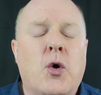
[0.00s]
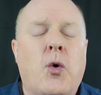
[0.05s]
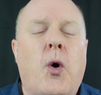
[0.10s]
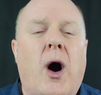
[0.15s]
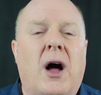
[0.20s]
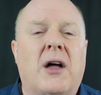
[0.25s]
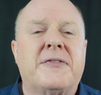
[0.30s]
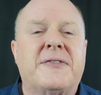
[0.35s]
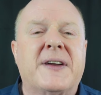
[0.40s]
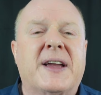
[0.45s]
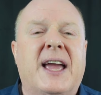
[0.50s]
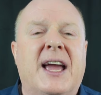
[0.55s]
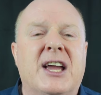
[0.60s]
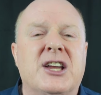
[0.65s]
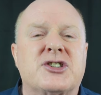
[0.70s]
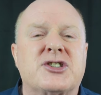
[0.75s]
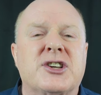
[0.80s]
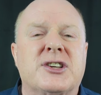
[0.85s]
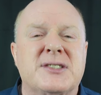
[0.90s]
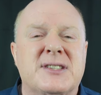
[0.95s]

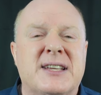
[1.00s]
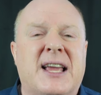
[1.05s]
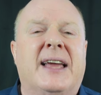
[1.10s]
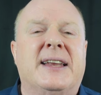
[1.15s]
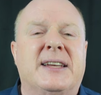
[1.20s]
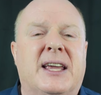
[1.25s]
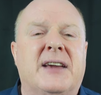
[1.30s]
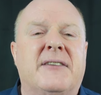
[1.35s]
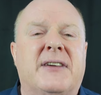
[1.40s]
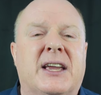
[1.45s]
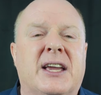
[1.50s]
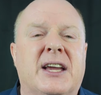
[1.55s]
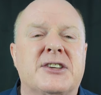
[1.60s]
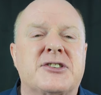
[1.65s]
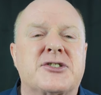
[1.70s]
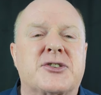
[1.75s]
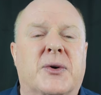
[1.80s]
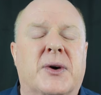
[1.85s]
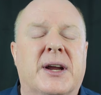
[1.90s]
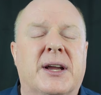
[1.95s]
qualifications, and giving
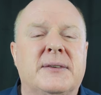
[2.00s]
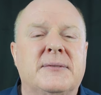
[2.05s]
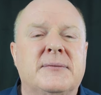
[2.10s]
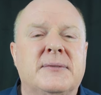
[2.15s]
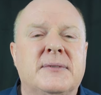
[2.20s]
history.